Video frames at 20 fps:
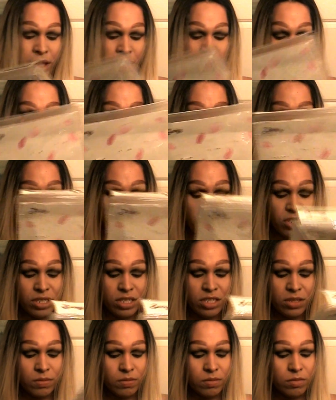And it
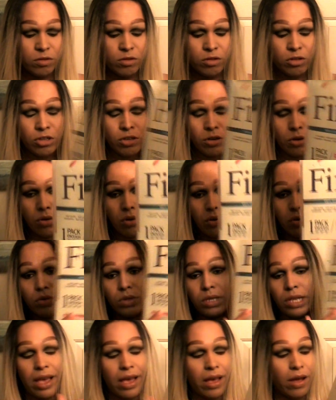just
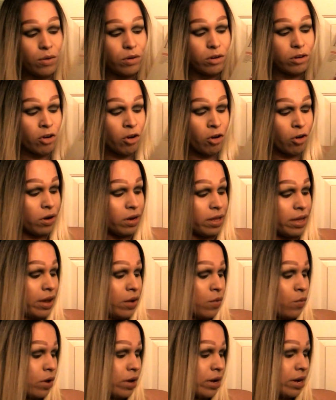shows how to curl it
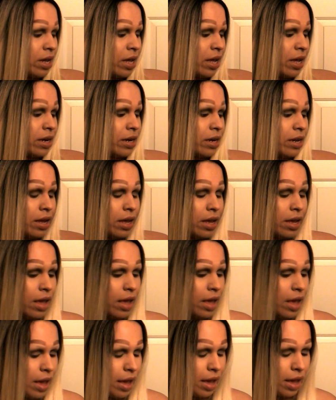and whatnot.
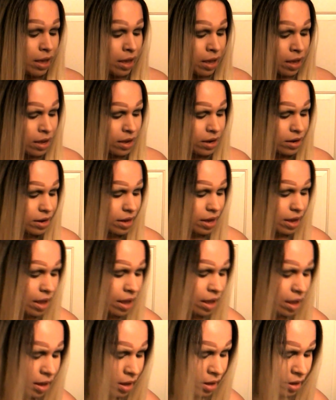And
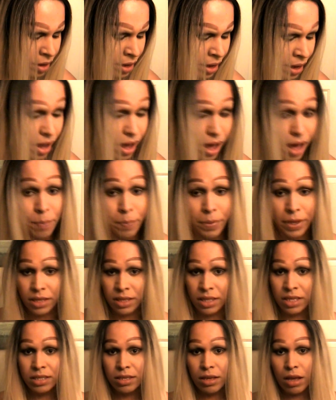yeah, I picked
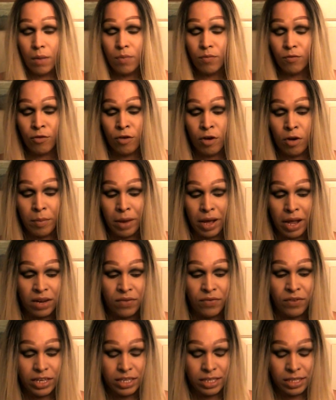this up from
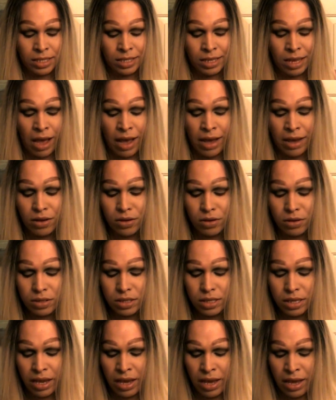Elevate
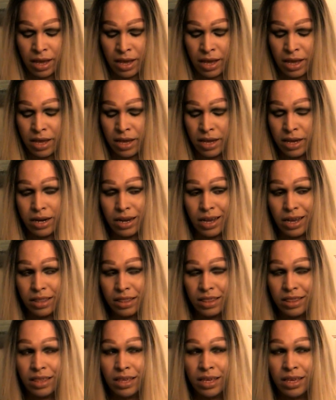Styles, and I
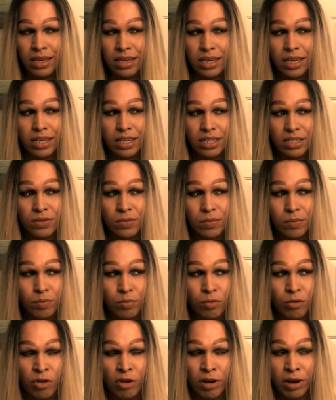think it's
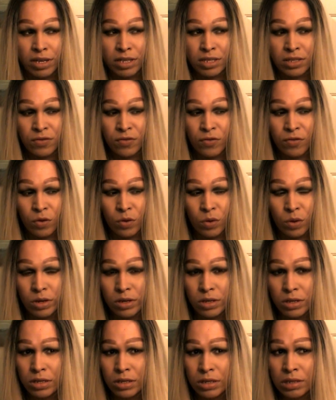priced
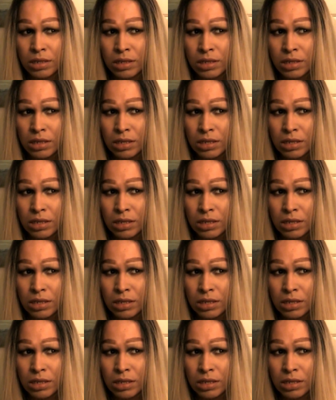for